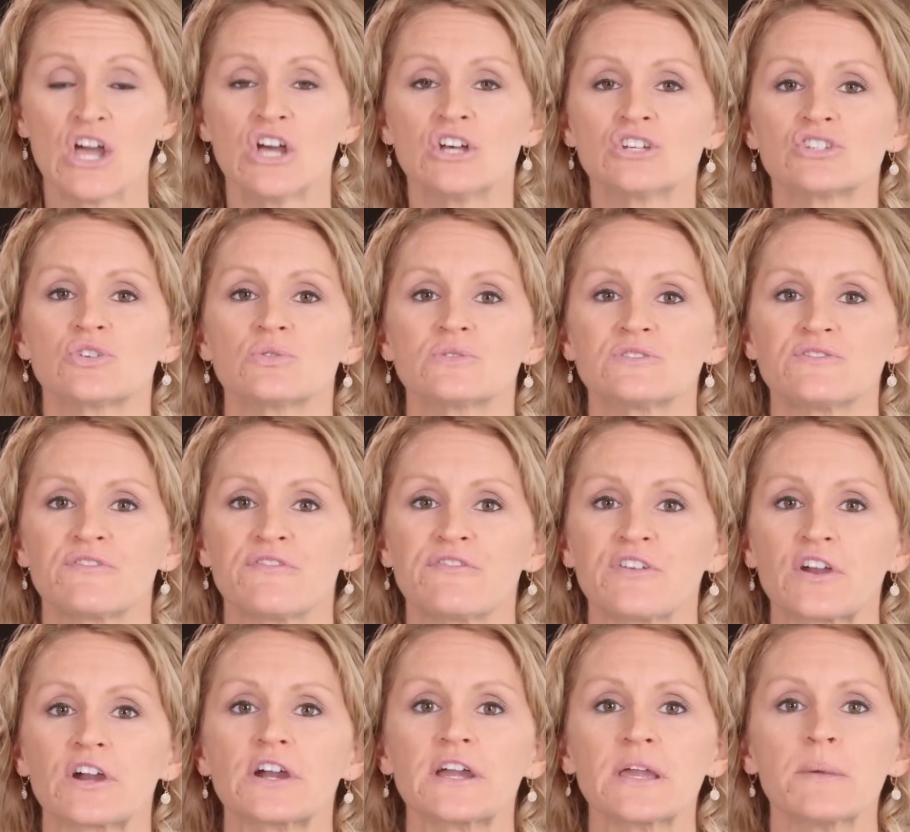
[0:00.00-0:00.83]
So it's
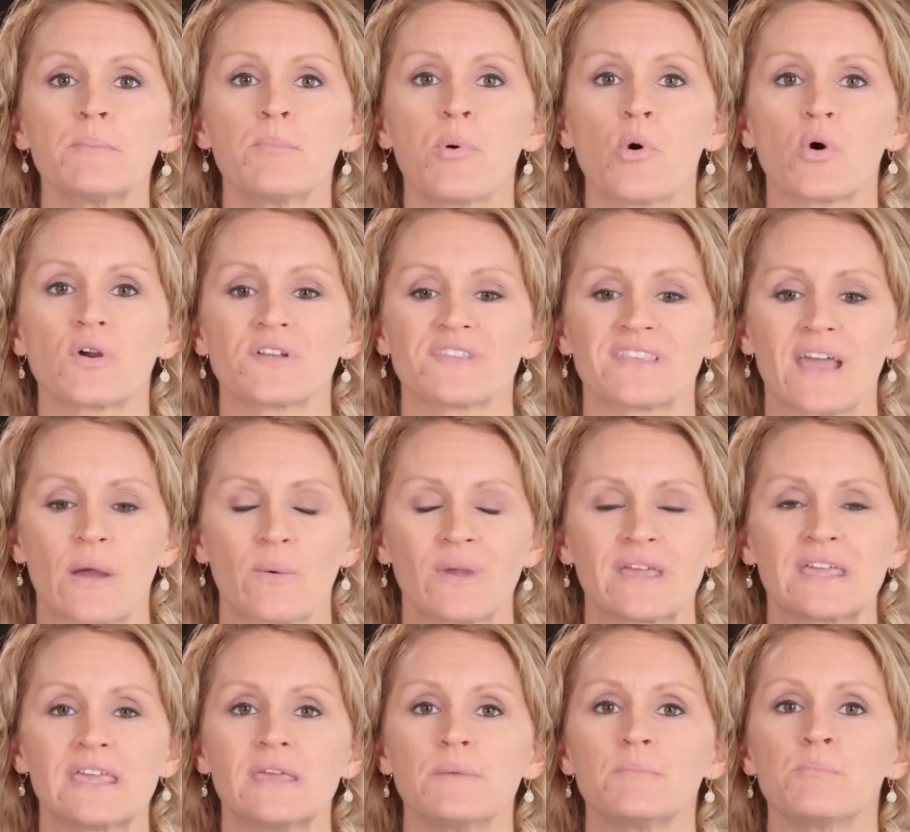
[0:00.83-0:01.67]
very important that
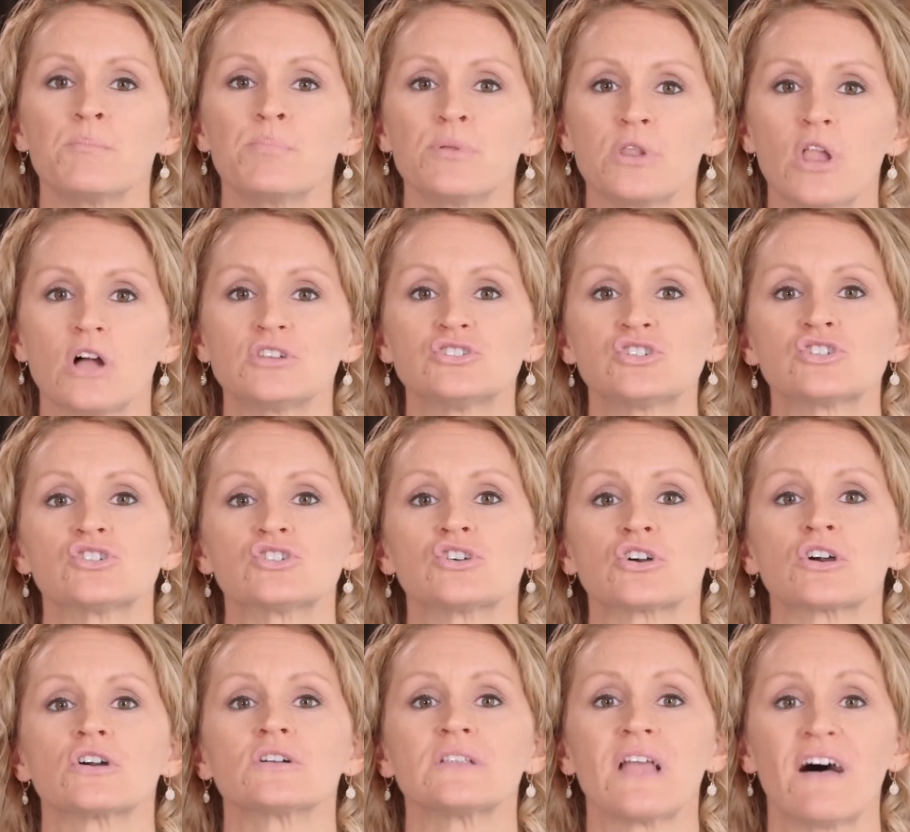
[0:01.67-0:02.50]
we keep blood
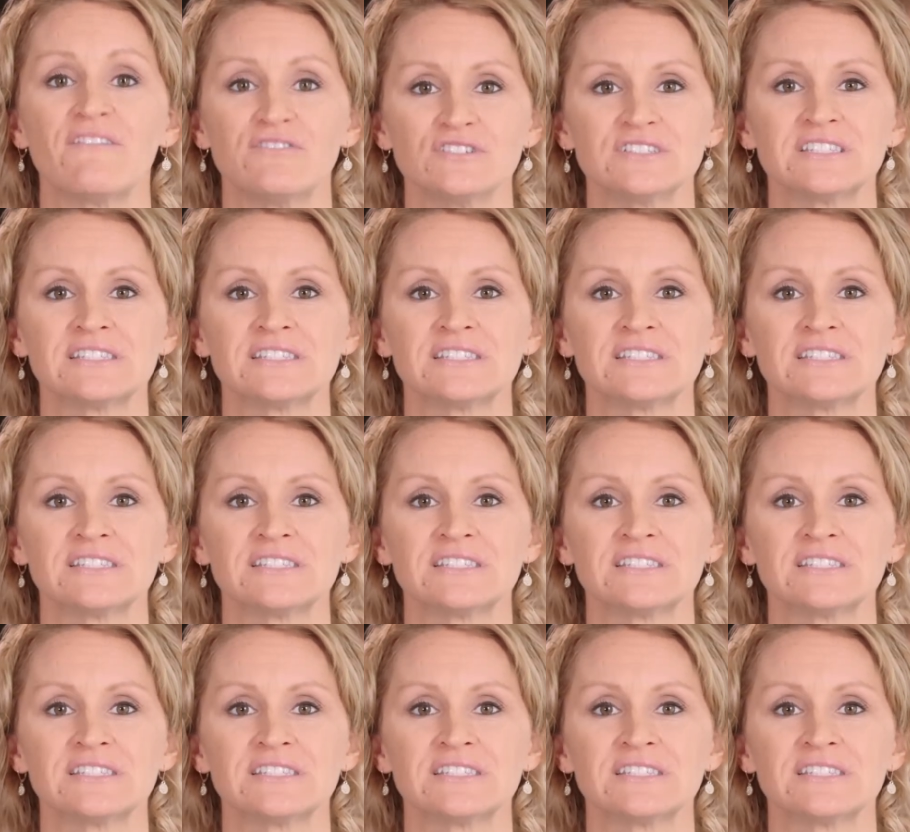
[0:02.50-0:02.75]
sugar levels